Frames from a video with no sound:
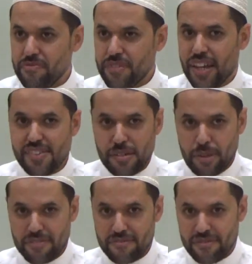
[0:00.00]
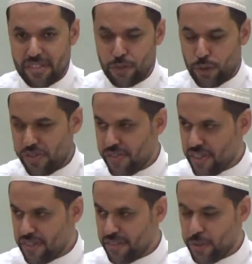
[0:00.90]
Ask about divorce
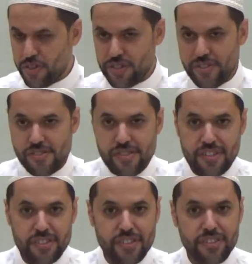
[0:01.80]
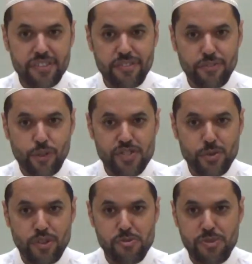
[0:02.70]
questions, and of course he
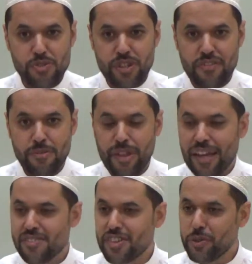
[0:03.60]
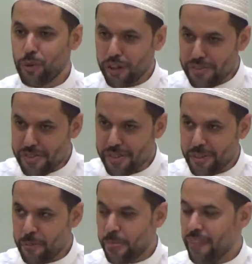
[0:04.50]
wants me to give him the answer he
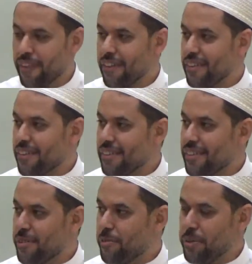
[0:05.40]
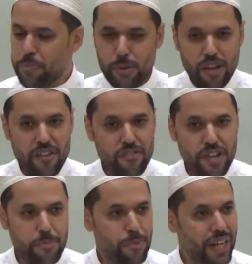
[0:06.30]
wants. But people are
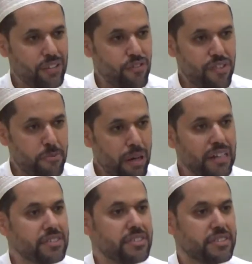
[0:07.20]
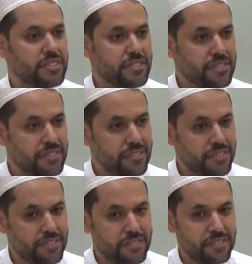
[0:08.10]
very proud of their mind.
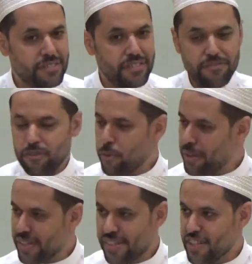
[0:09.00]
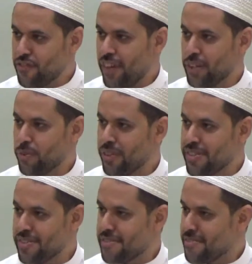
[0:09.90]
Nobody is satisfied with
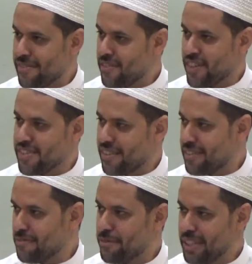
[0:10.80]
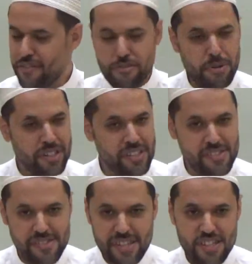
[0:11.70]
his rizq, but everybody is
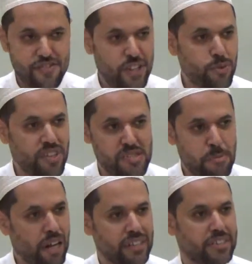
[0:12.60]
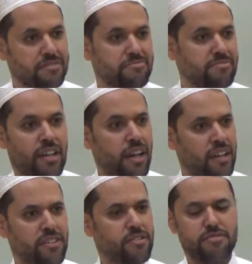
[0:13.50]
satisfied with his mind.
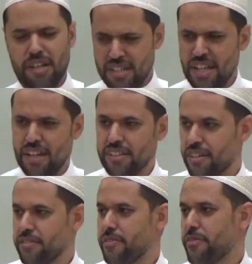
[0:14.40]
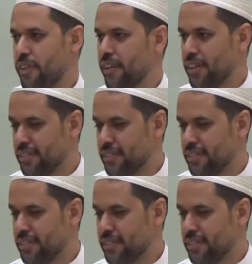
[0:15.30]
I know everything.